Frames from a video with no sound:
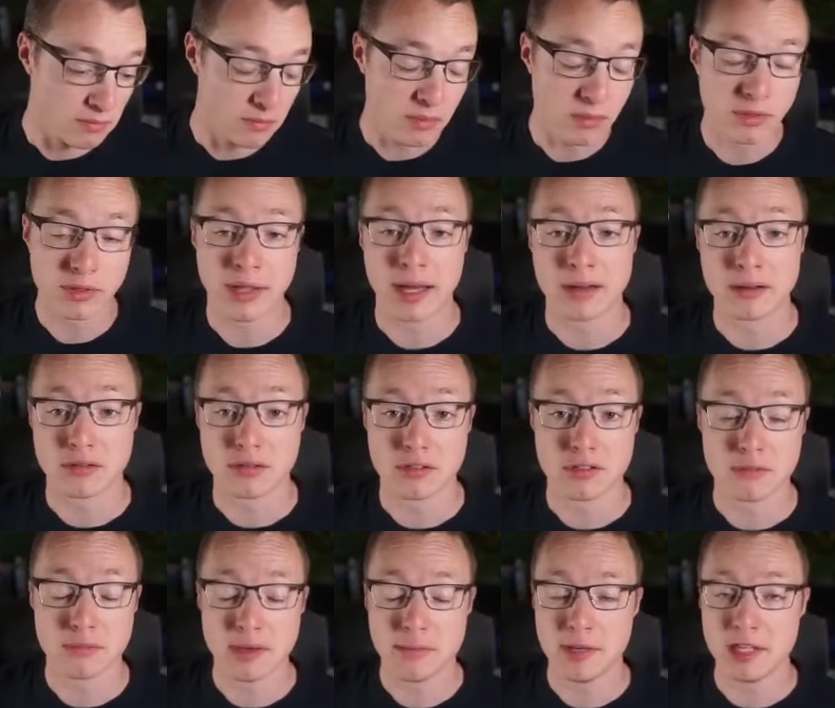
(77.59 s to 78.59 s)

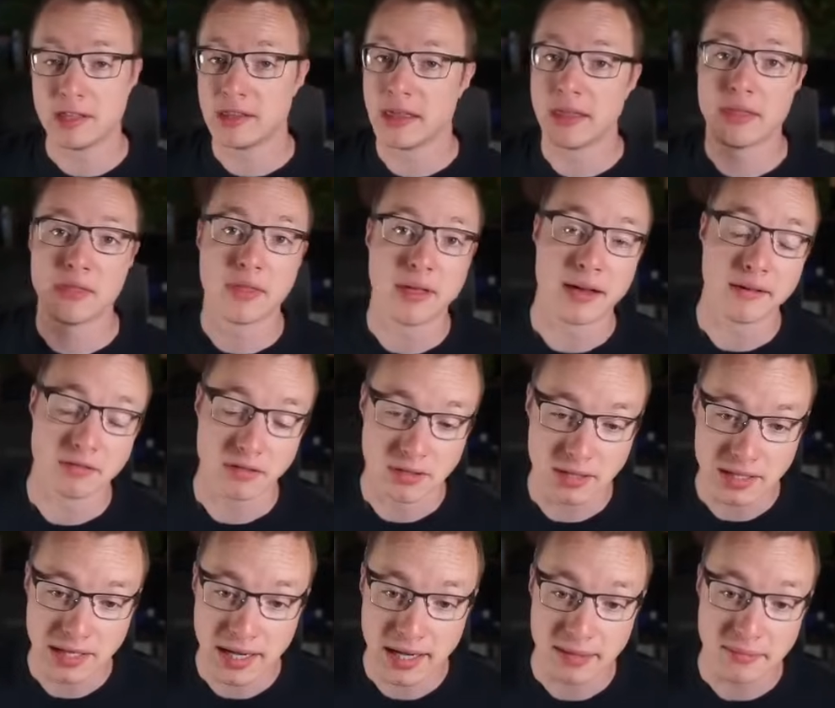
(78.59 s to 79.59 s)
1,000, maybe
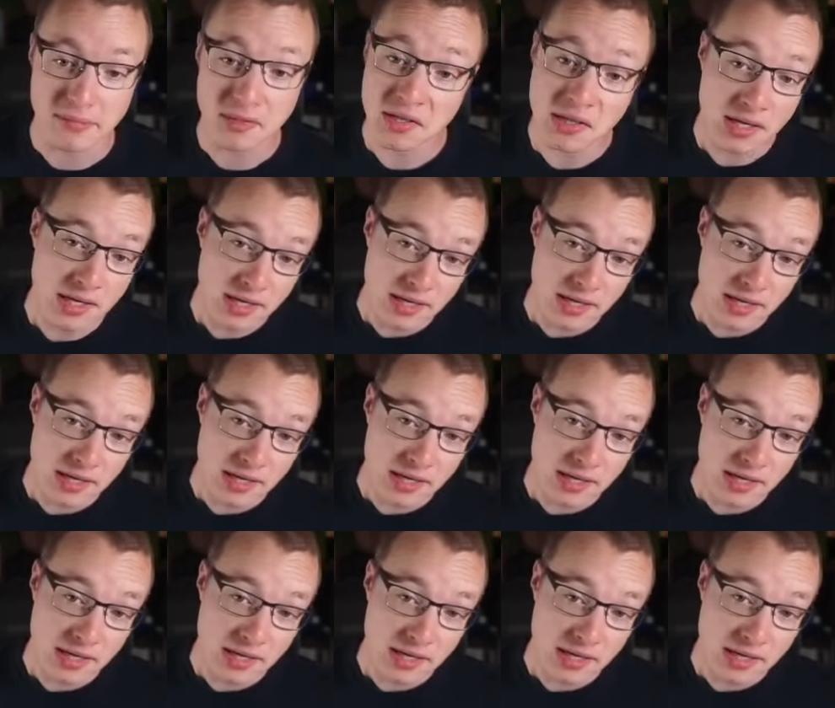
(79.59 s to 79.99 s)
10,000 times.